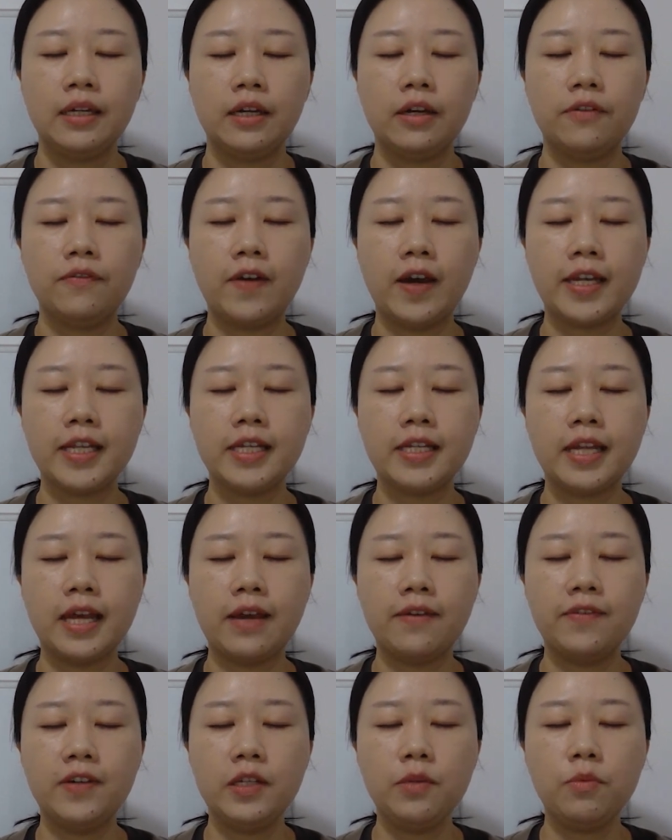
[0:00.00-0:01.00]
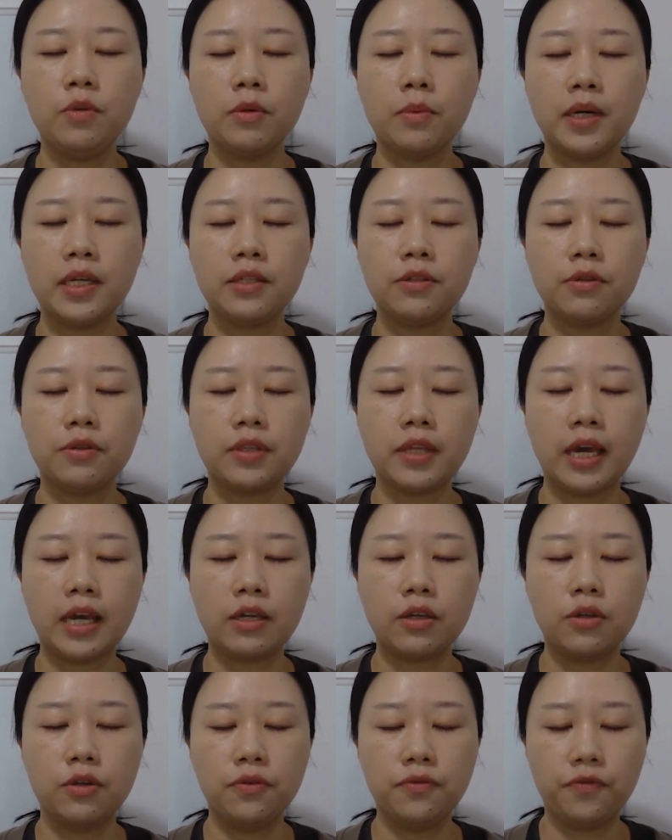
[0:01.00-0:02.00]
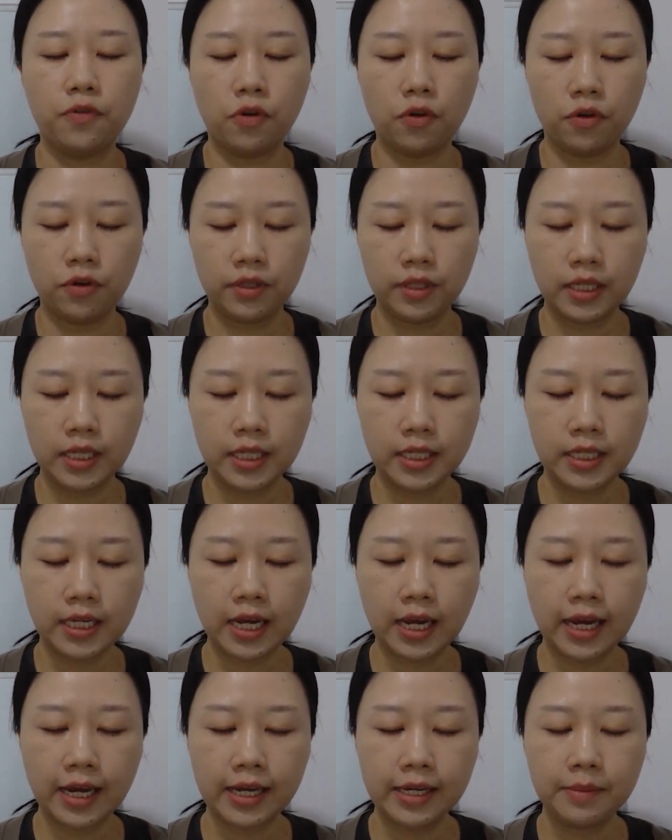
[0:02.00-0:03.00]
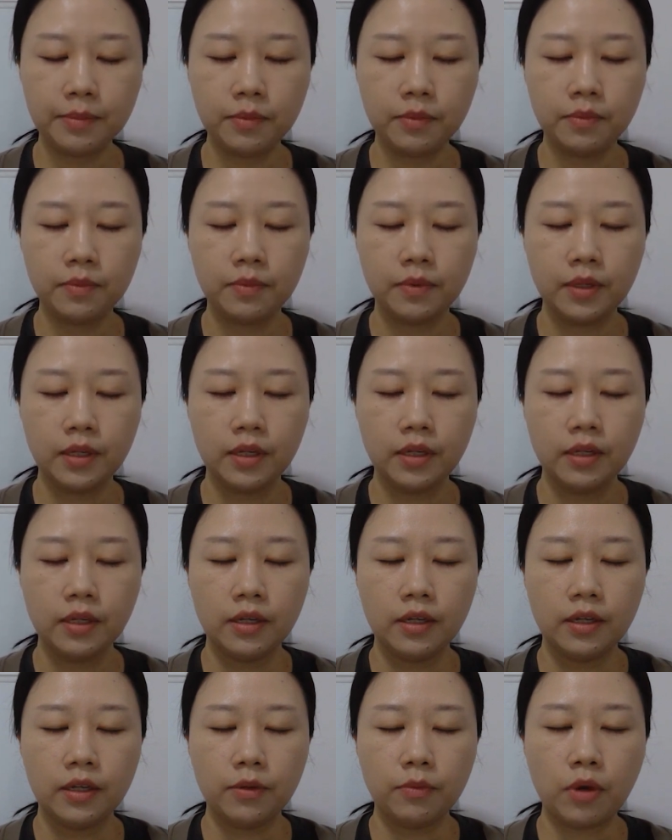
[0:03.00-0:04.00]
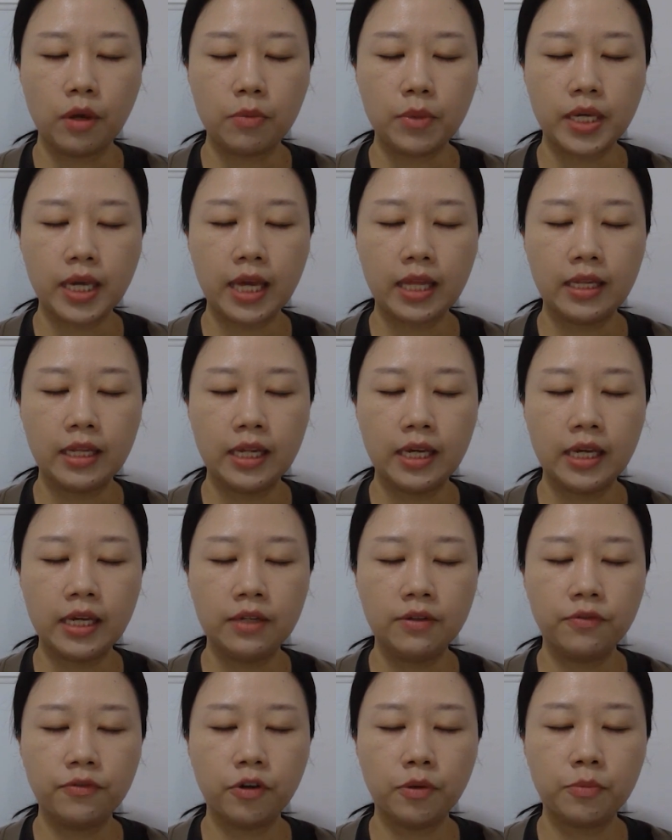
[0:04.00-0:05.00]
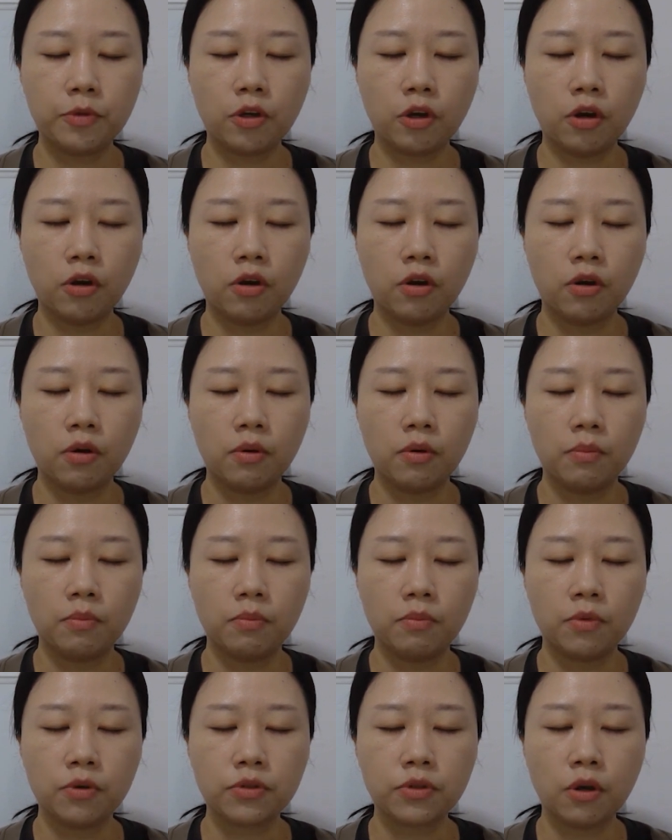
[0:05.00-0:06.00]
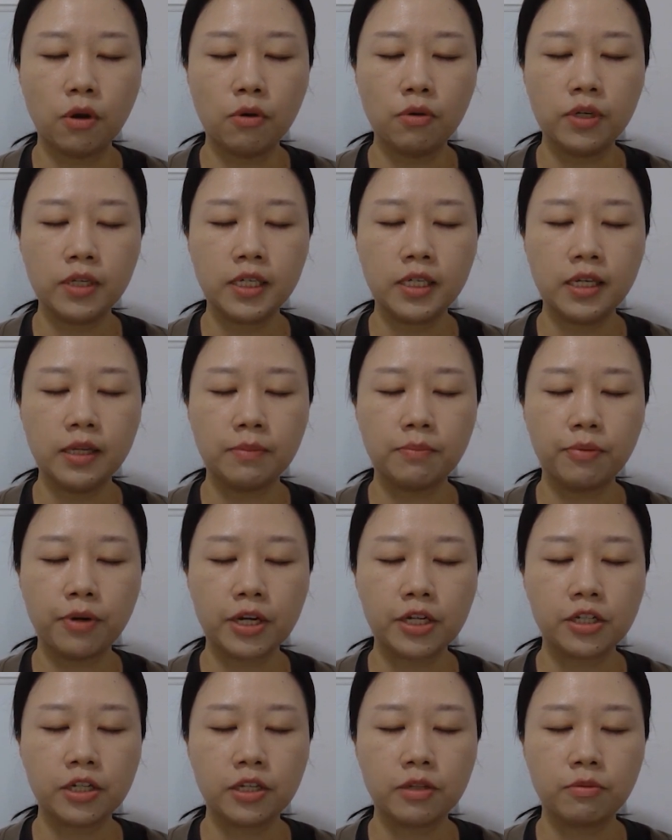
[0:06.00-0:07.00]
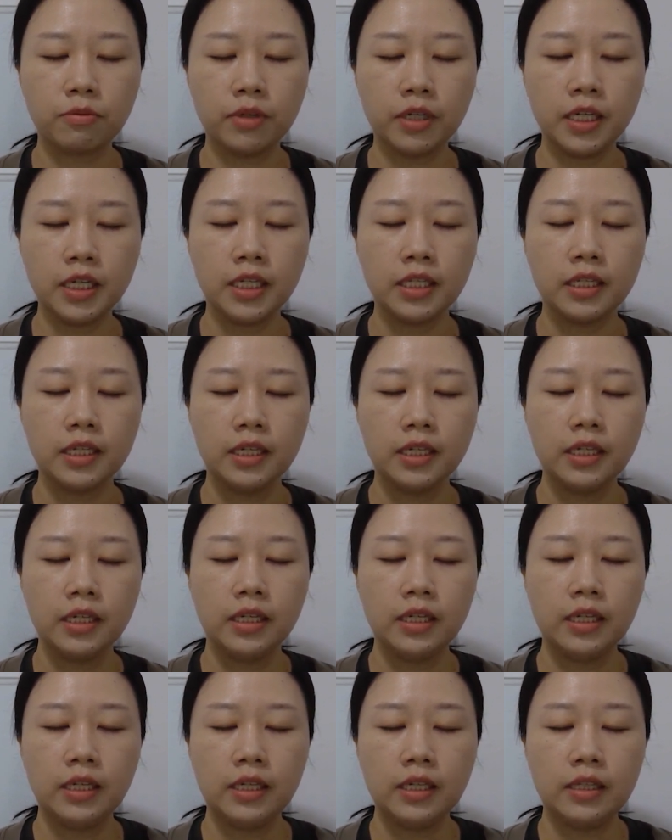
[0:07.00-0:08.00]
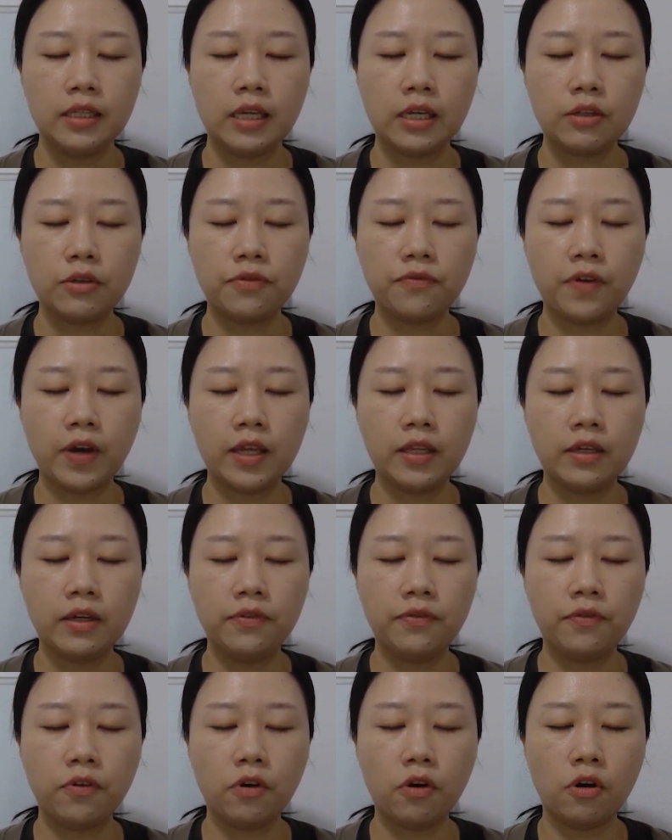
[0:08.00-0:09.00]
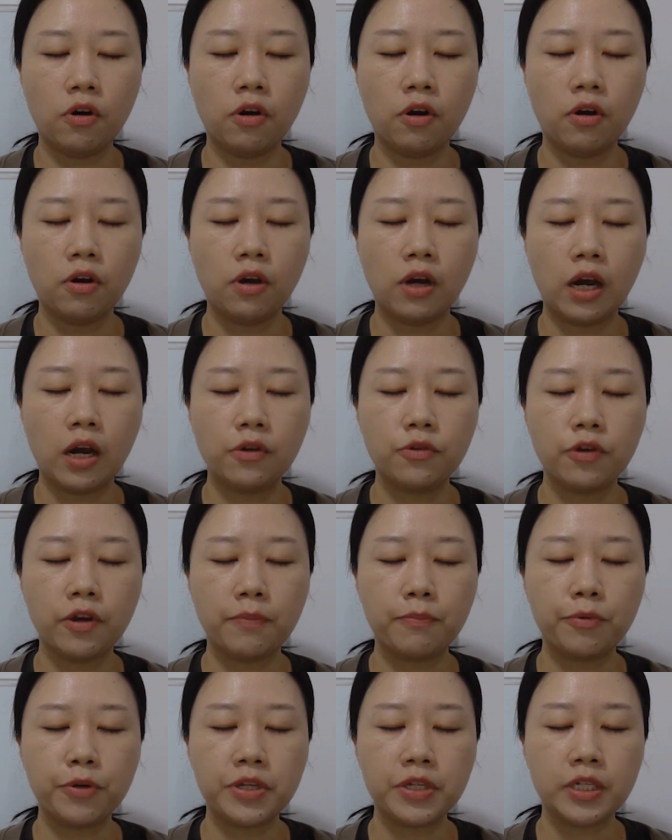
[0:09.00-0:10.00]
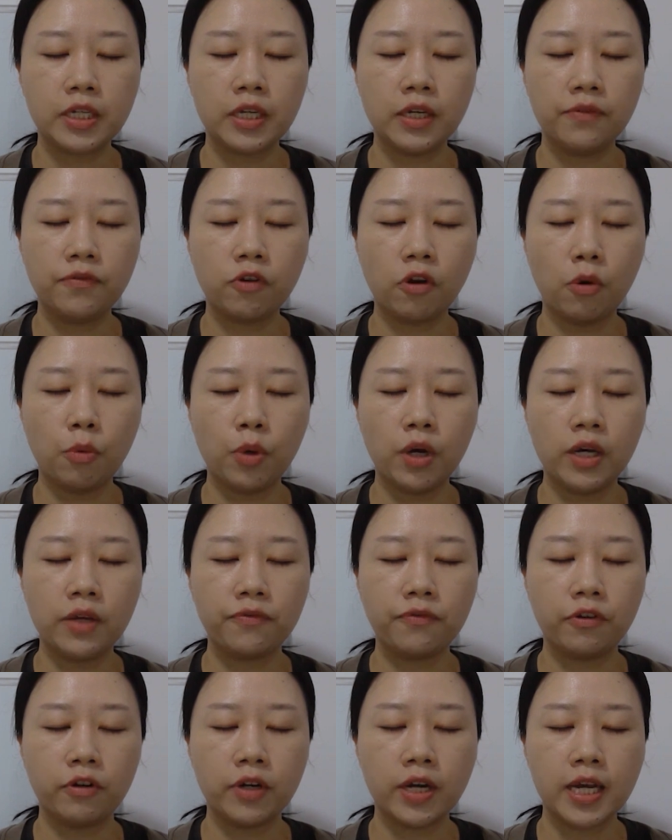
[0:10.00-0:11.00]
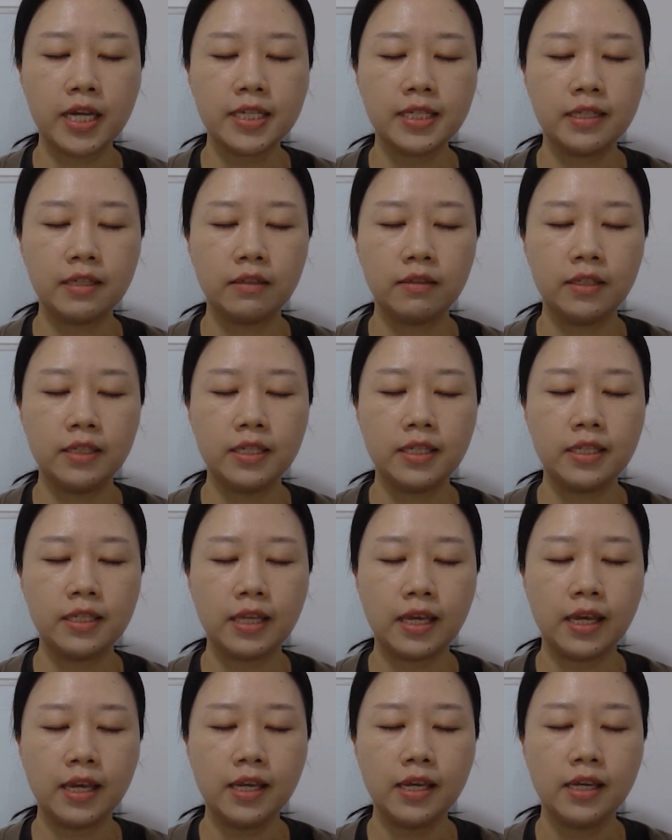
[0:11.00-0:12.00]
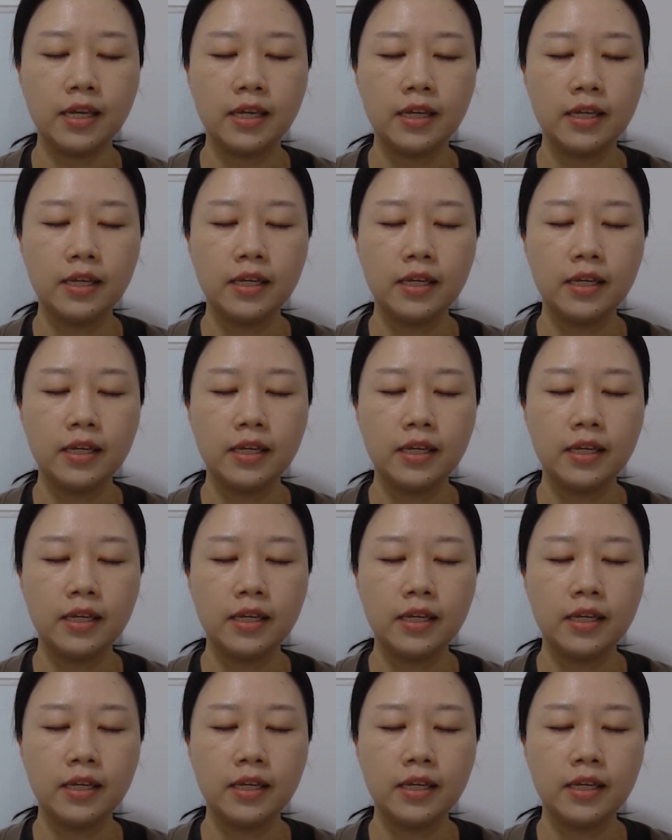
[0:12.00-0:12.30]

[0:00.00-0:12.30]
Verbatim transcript: Our Father in heaven, we want to thank you for this time where we can learn from your most holy and precious word. Thank you, Father, for how you have preserved your word for us till this day.